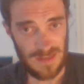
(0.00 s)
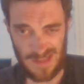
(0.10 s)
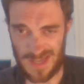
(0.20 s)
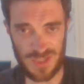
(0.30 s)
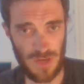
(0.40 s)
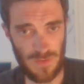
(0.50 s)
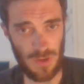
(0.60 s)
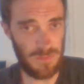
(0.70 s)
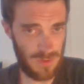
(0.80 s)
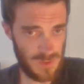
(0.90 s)
Gets
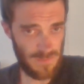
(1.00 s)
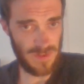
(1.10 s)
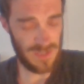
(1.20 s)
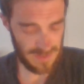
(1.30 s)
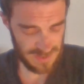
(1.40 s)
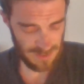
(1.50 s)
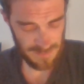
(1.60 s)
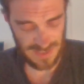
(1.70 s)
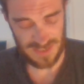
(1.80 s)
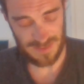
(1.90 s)
overlooked because of those other
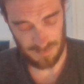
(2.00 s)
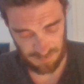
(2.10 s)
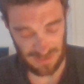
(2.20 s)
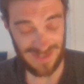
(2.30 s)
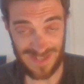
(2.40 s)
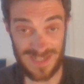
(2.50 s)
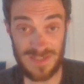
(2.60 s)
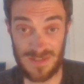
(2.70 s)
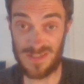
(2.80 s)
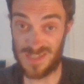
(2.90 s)
derbies, but it
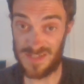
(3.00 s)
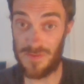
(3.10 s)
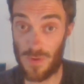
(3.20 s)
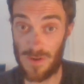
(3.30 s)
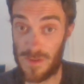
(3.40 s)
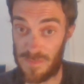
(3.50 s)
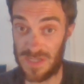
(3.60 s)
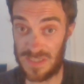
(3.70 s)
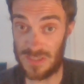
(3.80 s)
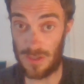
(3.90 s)
is considered one of the
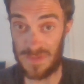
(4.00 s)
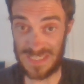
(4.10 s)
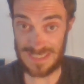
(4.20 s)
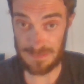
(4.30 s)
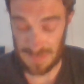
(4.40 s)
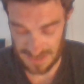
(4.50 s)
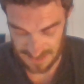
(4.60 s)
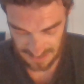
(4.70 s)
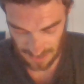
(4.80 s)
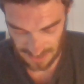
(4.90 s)
biggest derbies
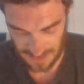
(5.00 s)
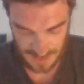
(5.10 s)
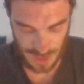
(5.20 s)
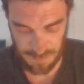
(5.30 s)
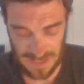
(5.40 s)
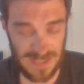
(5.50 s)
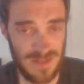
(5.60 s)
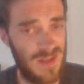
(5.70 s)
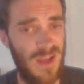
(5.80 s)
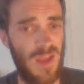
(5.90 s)
domestically in Spain.